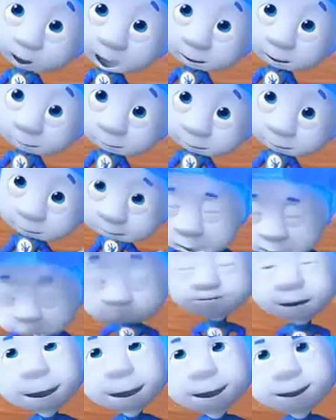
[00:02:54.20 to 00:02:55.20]
construction kit,
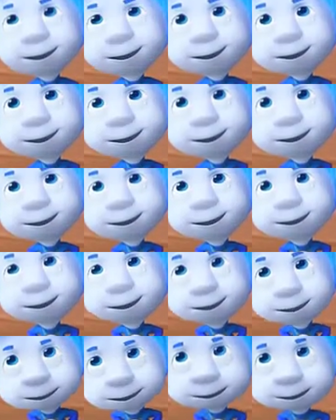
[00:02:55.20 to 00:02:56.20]
remember? You're
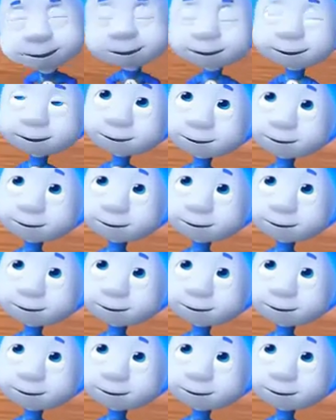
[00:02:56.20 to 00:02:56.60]
right.